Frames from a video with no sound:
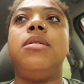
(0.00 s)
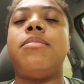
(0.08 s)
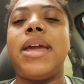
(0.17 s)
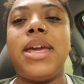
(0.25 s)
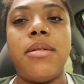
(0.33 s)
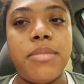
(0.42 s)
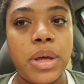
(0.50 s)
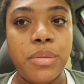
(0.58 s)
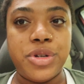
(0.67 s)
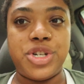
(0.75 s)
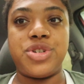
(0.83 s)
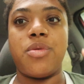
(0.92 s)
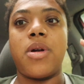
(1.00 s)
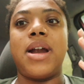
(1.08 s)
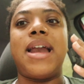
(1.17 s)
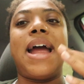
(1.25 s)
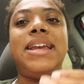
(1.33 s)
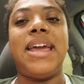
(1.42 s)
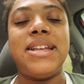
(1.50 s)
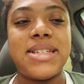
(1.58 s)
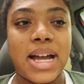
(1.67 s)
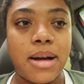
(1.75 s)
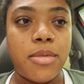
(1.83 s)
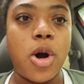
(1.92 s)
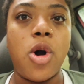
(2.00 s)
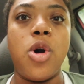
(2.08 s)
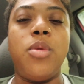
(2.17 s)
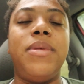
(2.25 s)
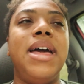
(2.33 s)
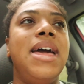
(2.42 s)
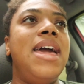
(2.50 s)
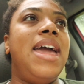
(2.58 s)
my commute was short. I'd get to come home.